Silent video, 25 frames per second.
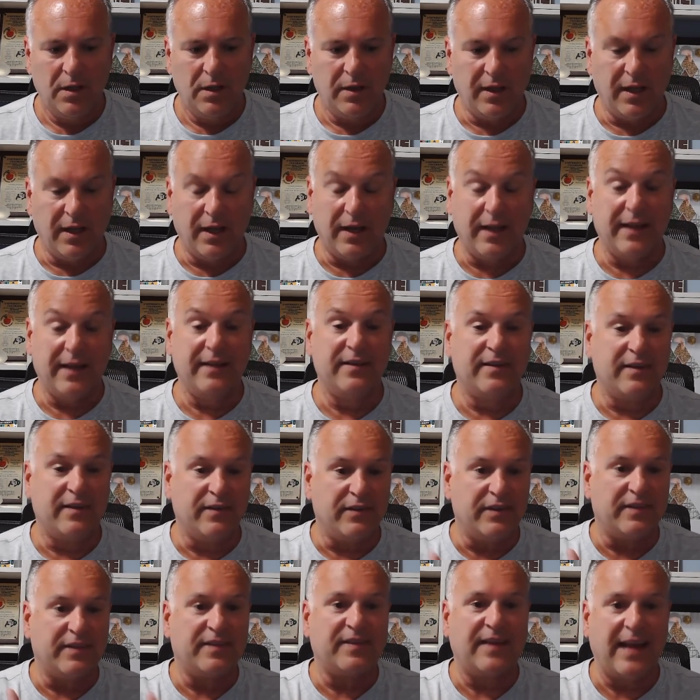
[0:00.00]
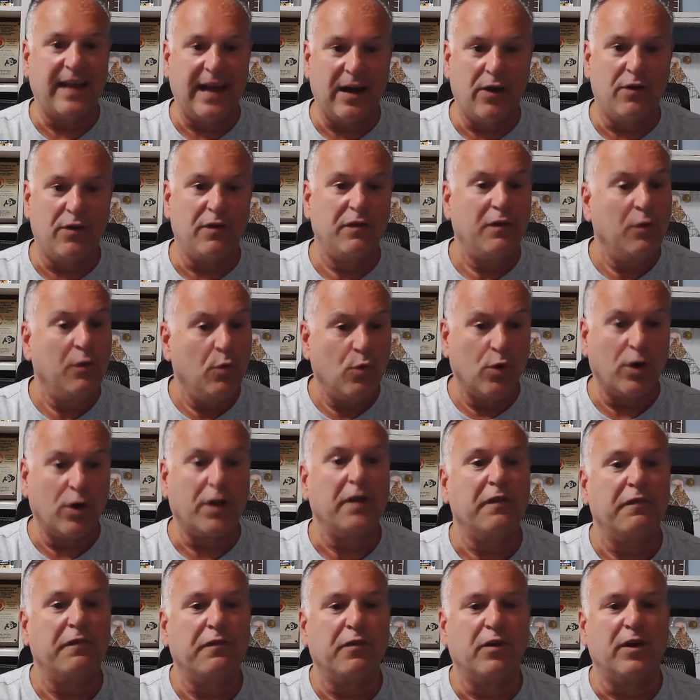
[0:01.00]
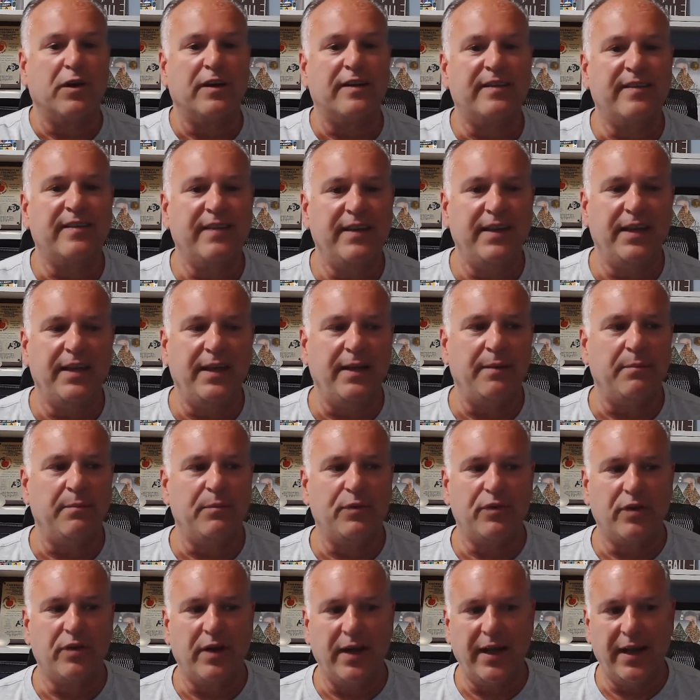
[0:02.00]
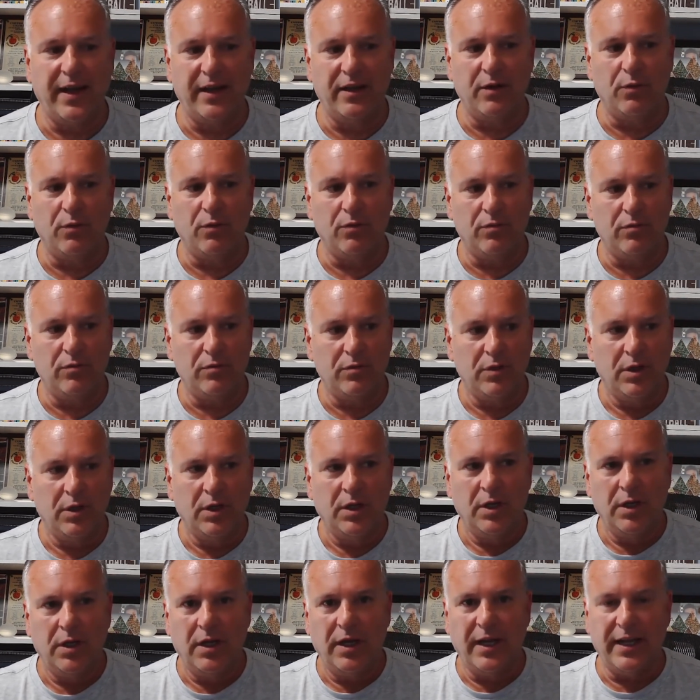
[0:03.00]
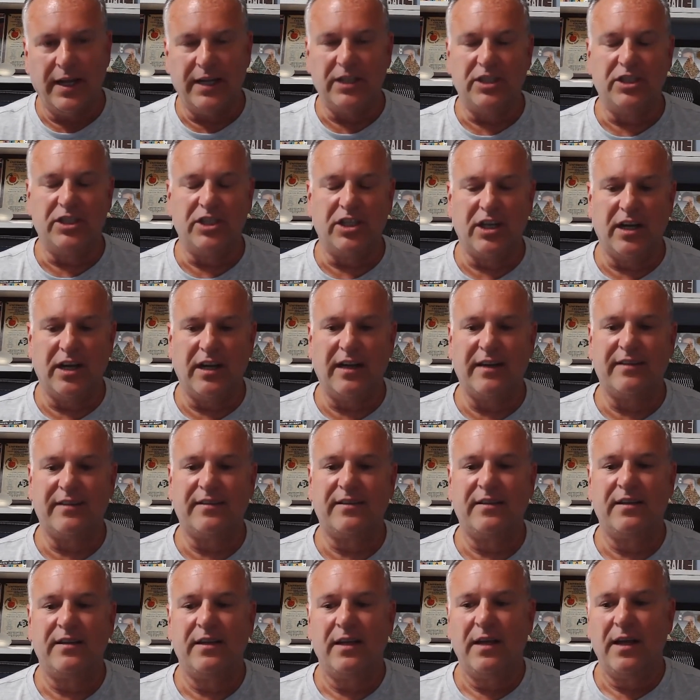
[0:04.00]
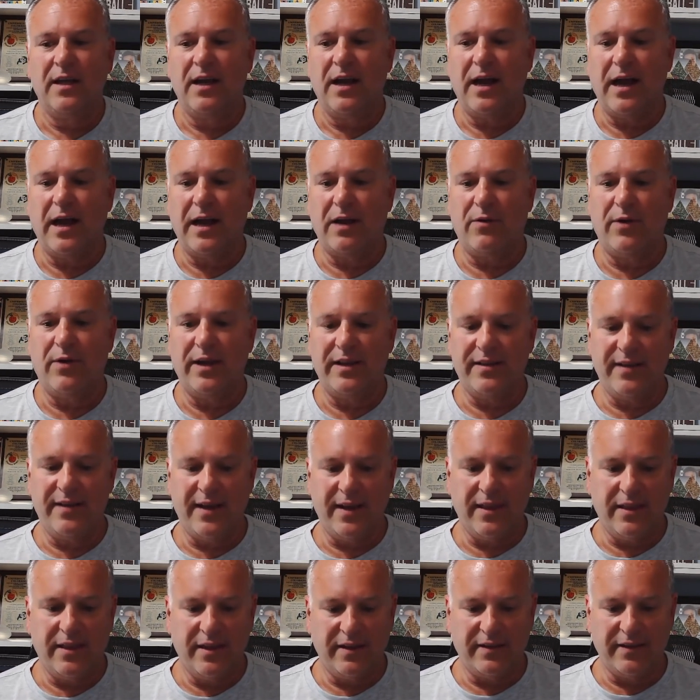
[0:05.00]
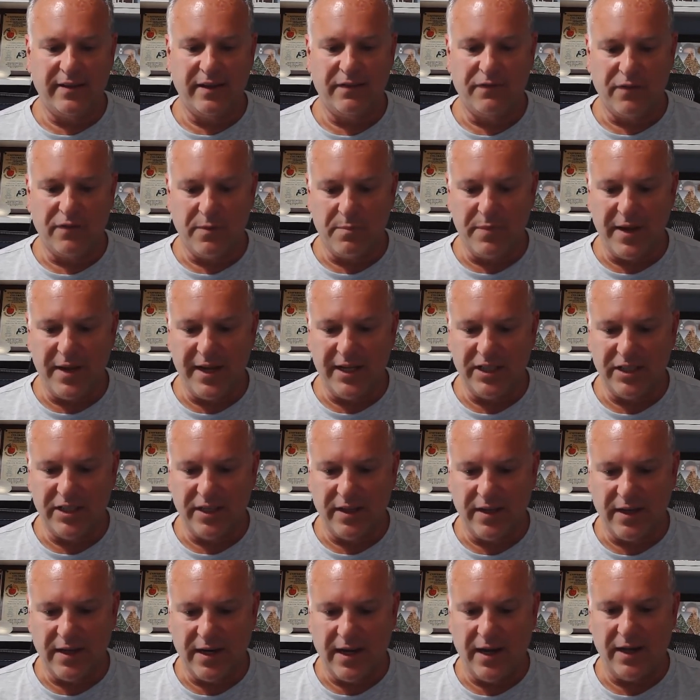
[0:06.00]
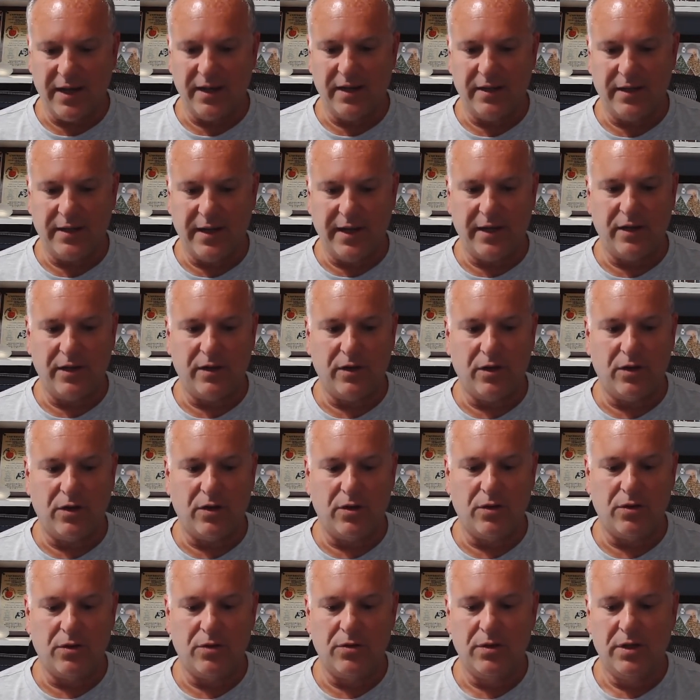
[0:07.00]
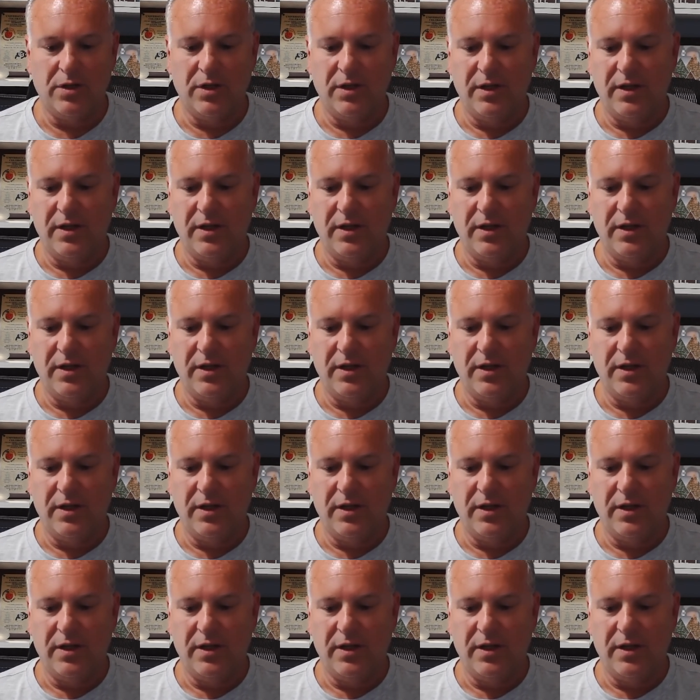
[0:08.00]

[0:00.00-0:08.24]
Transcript: the lens of a scout working for a team. So I had to adjust, how do I take this information that I know